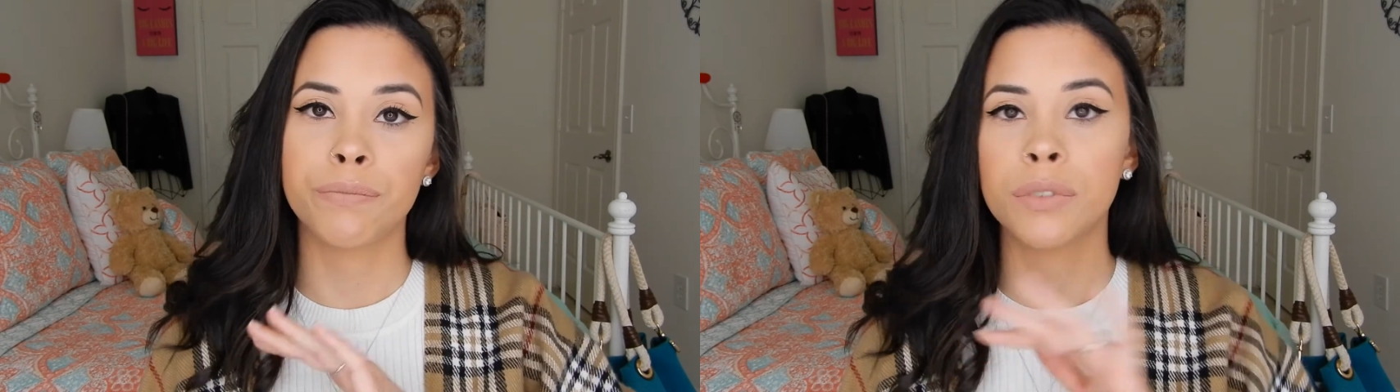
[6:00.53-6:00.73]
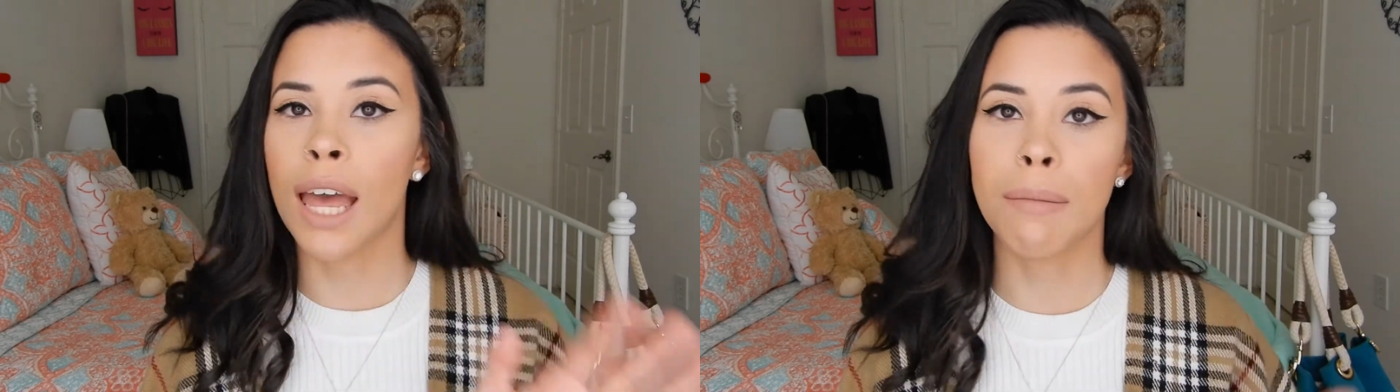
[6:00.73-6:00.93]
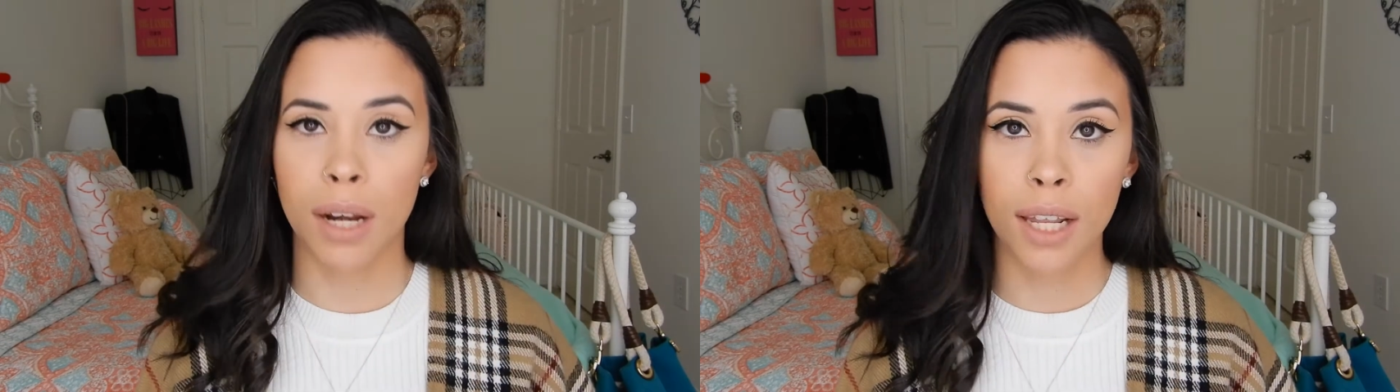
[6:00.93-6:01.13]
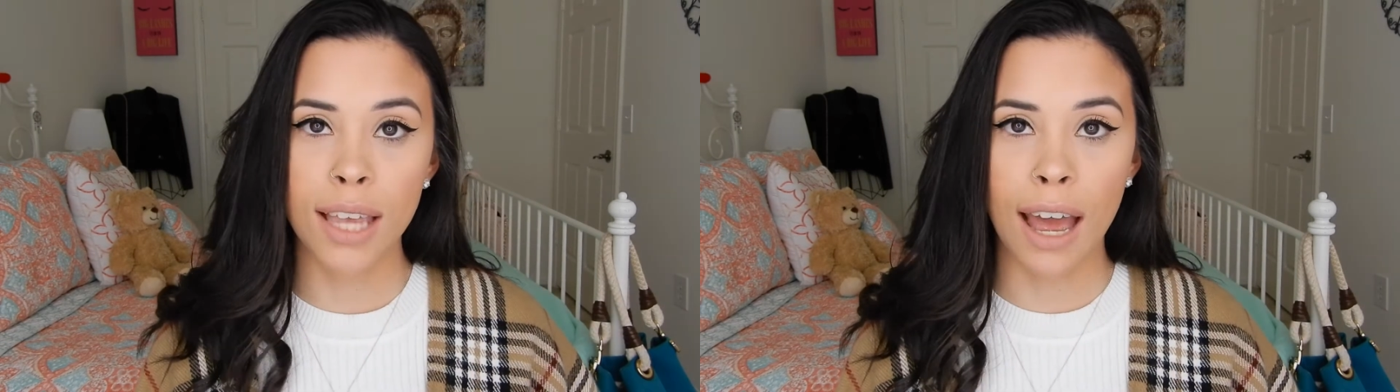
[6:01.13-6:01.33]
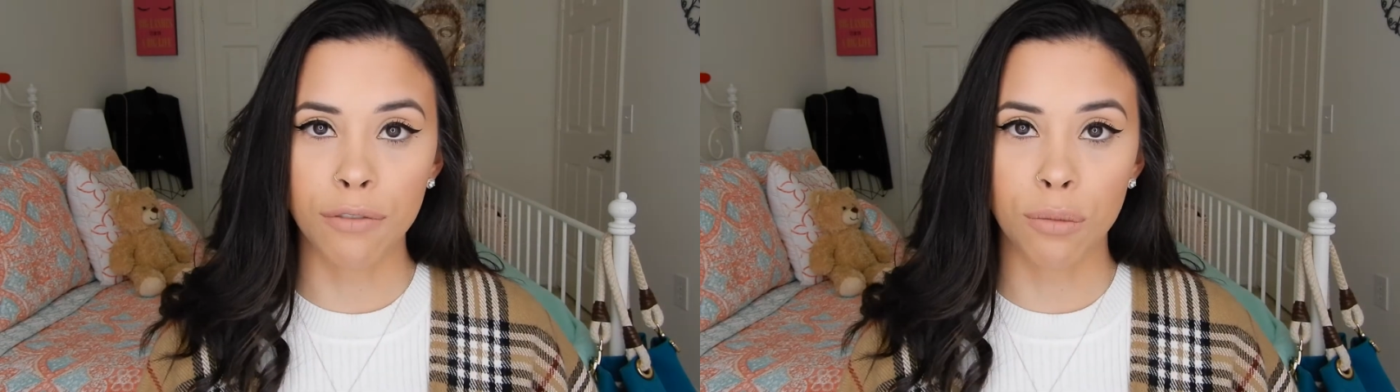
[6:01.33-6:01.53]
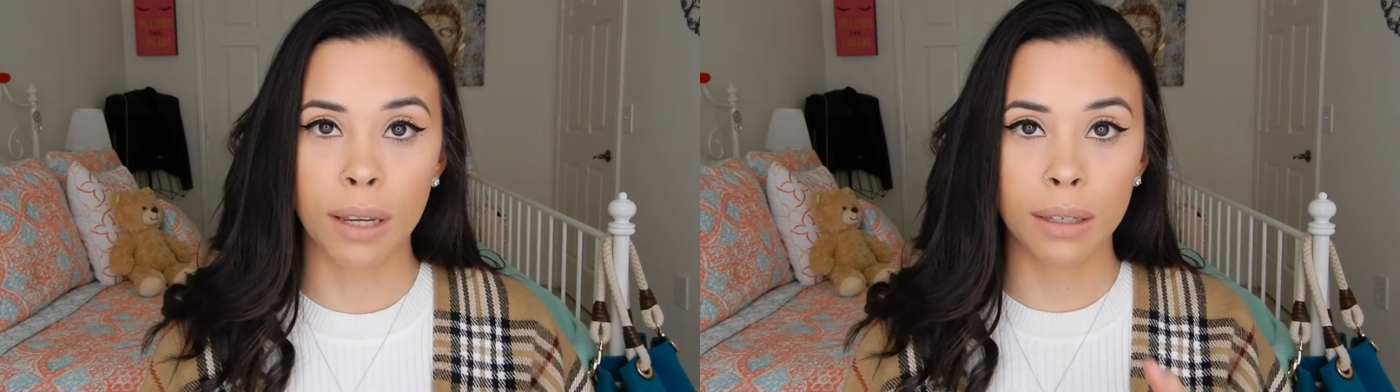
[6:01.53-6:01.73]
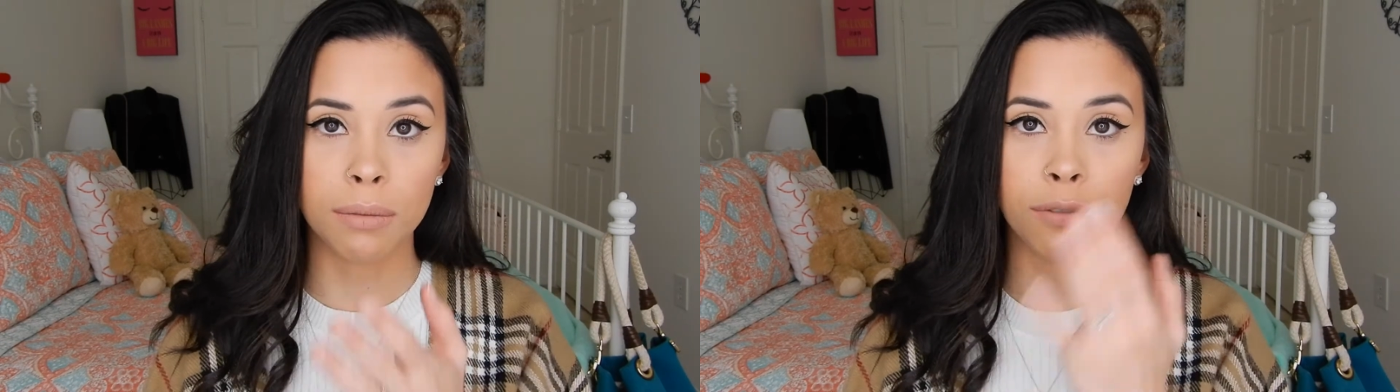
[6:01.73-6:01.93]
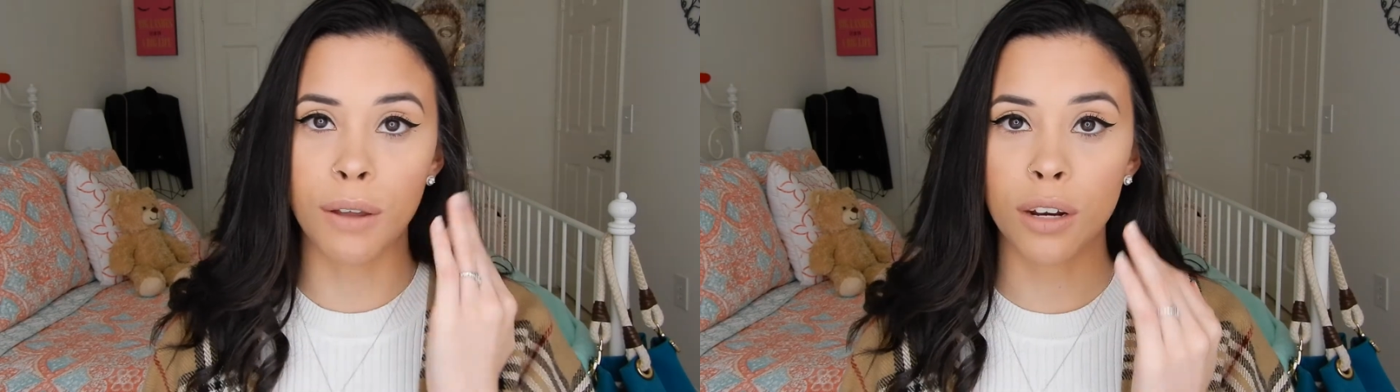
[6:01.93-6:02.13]
10 minutes after my
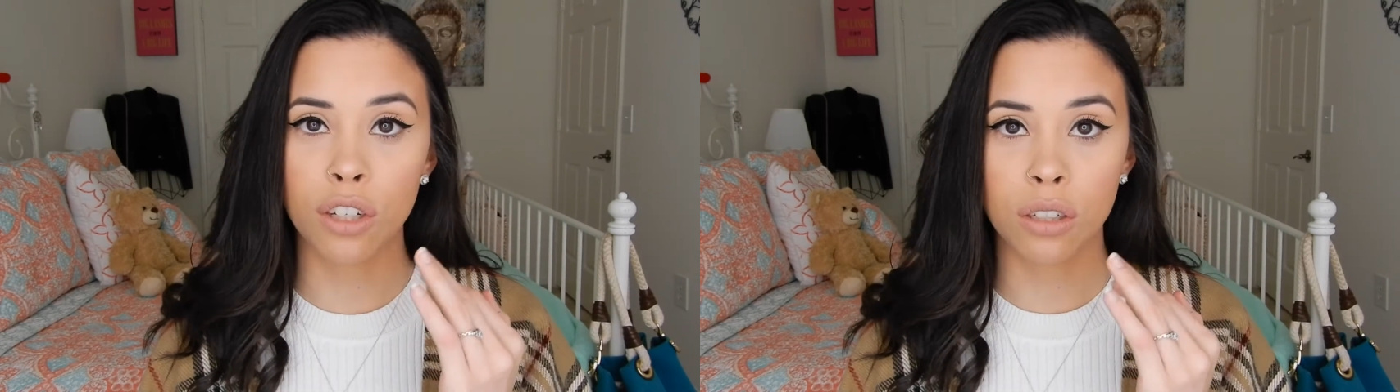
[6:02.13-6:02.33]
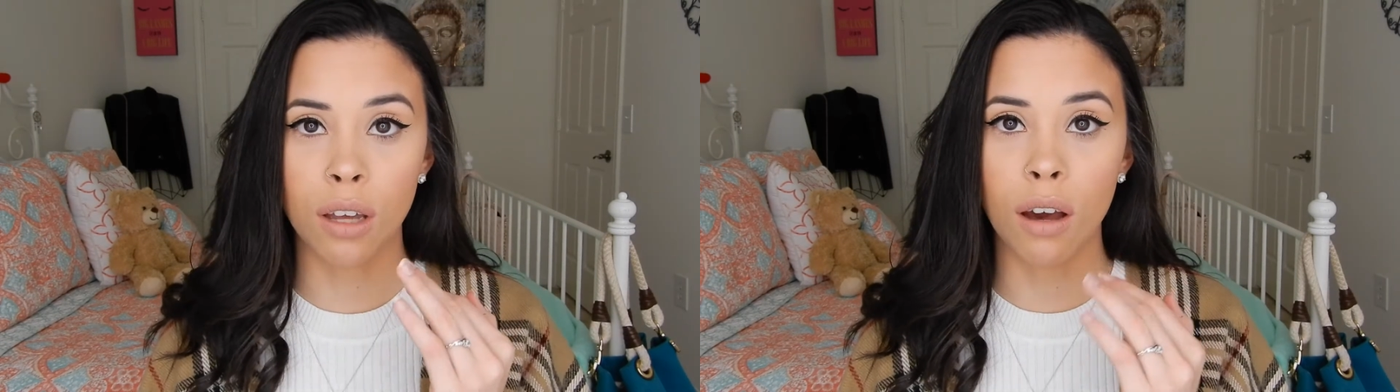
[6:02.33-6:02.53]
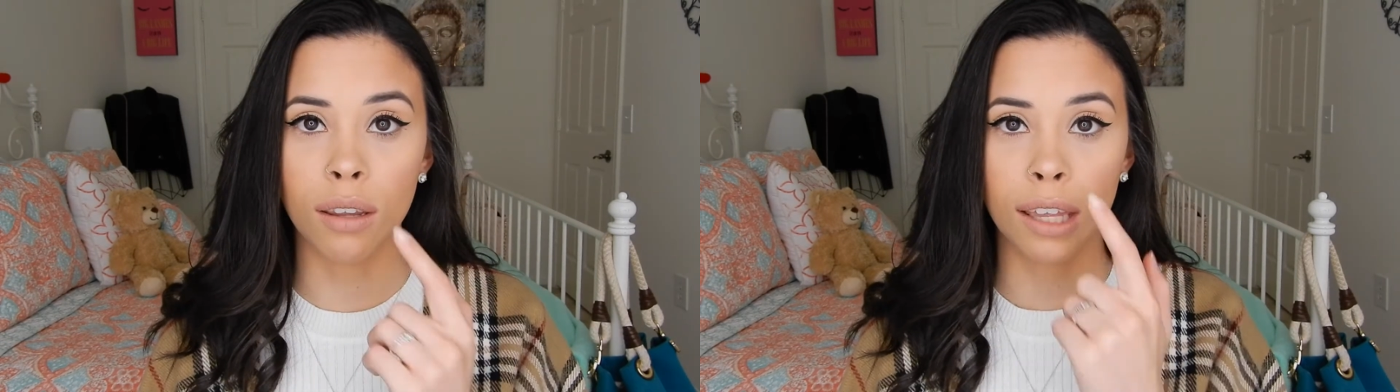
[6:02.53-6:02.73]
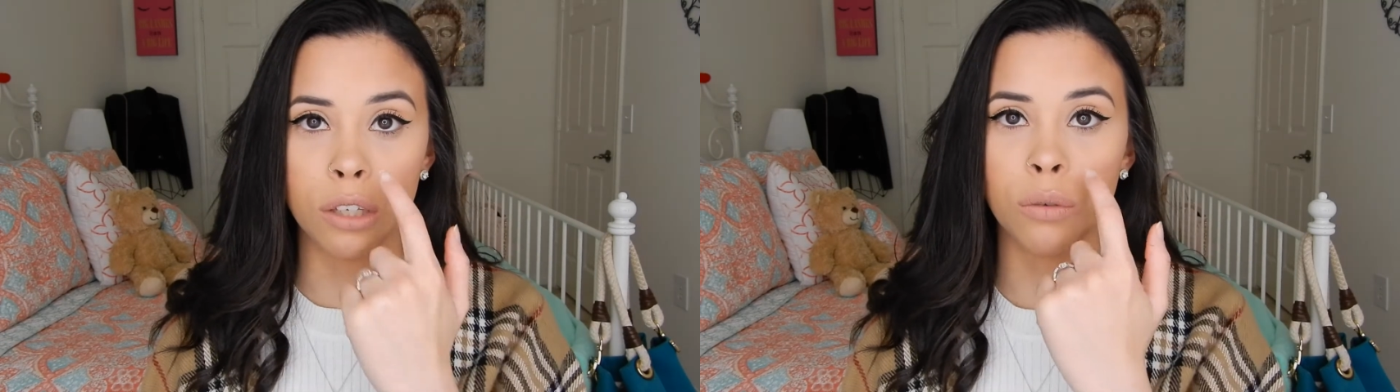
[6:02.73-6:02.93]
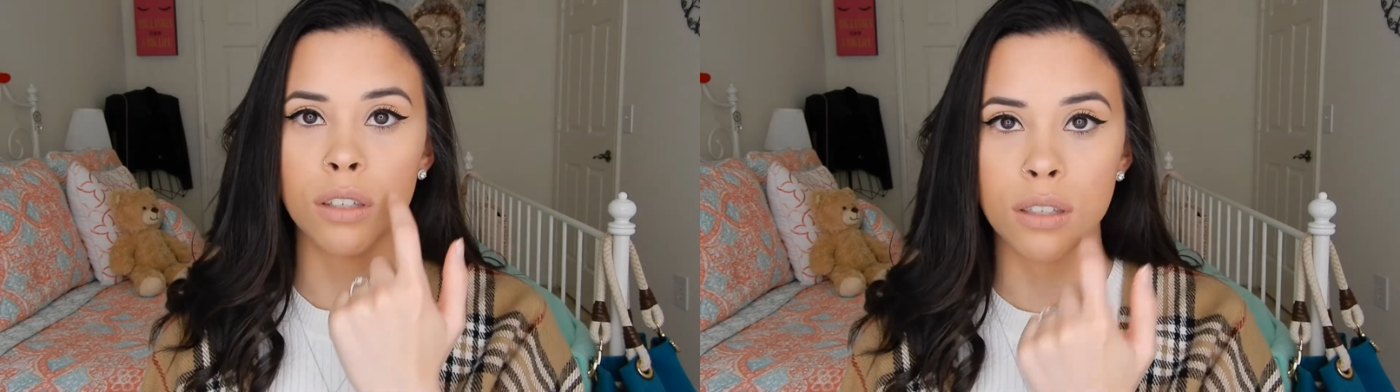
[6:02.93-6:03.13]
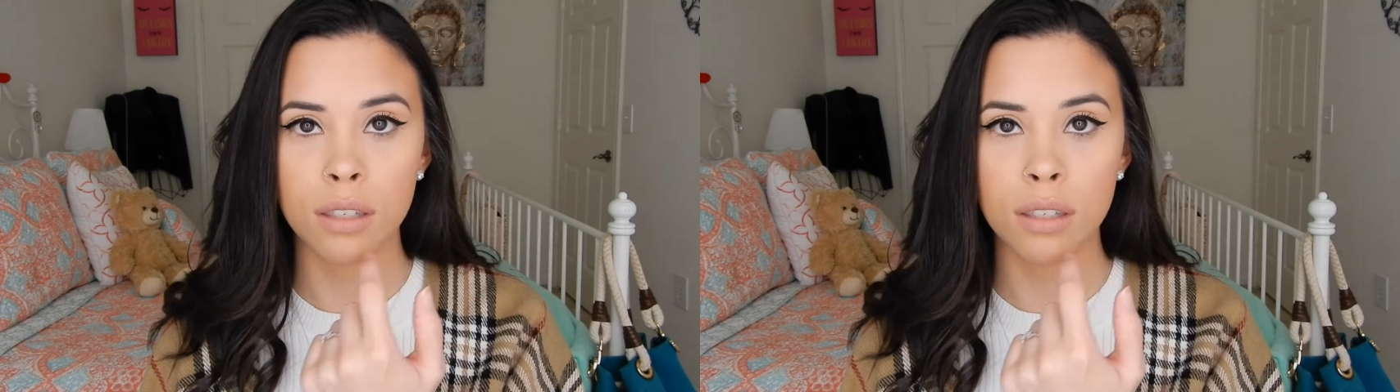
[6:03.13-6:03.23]
foundation's on, like you can